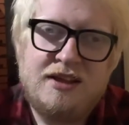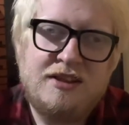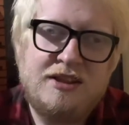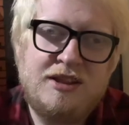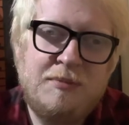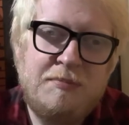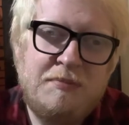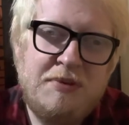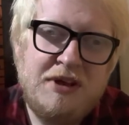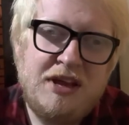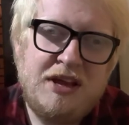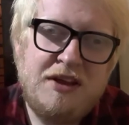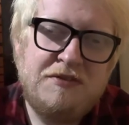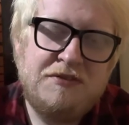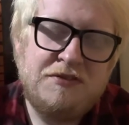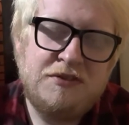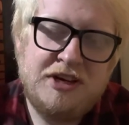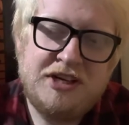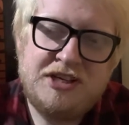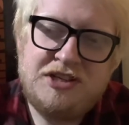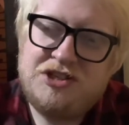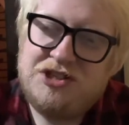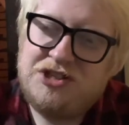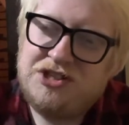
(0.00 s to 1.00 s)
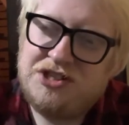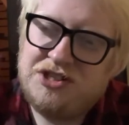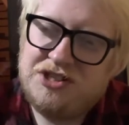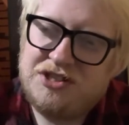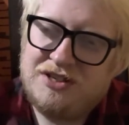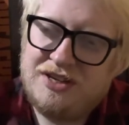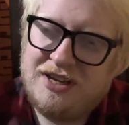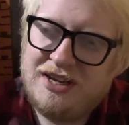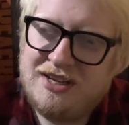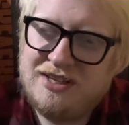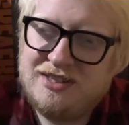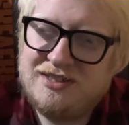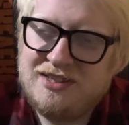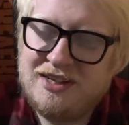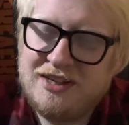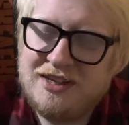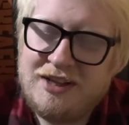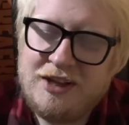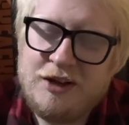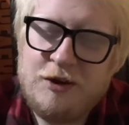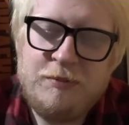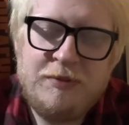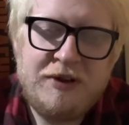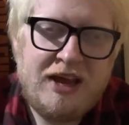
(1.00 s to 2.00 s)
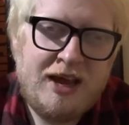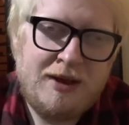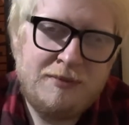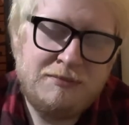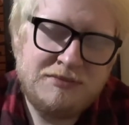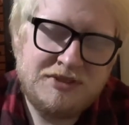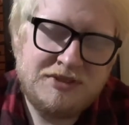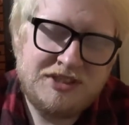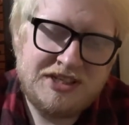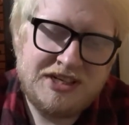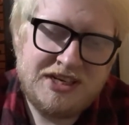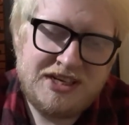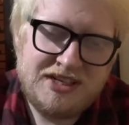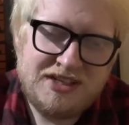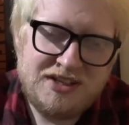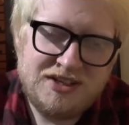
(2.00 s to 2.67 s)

the beer fridge is a little bit empty.